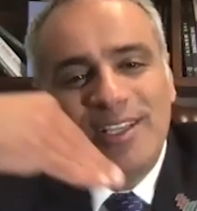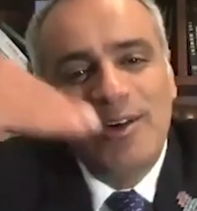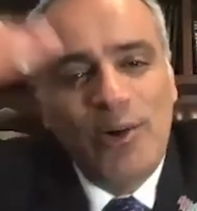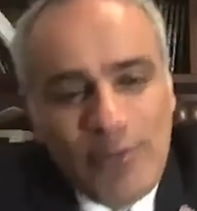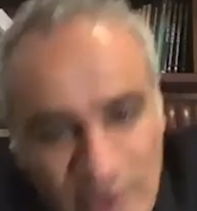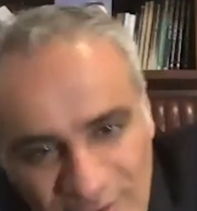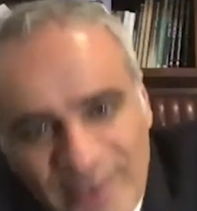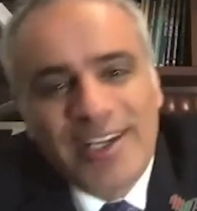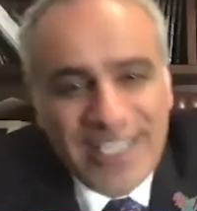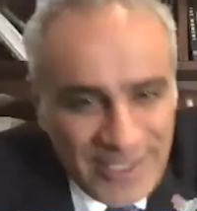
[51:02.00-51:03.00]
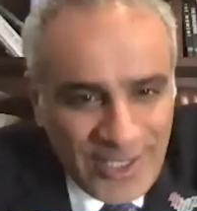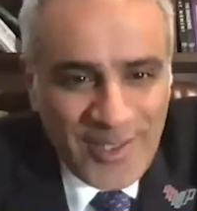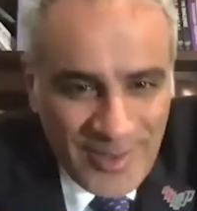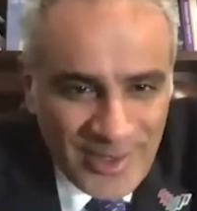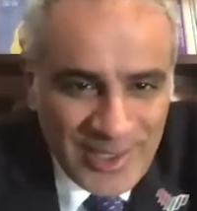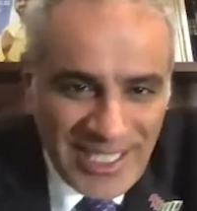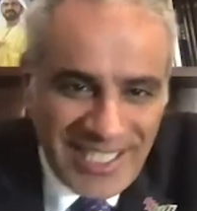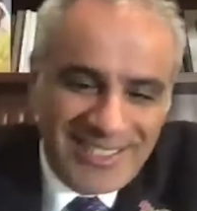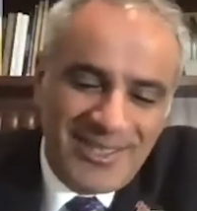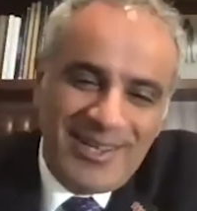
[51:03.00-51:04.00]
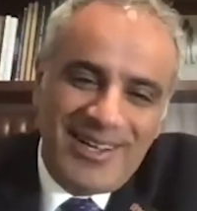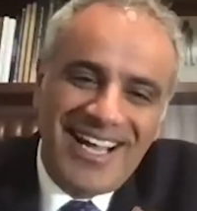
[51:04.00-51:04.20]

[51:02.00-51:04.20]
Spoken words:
go further into the future. So,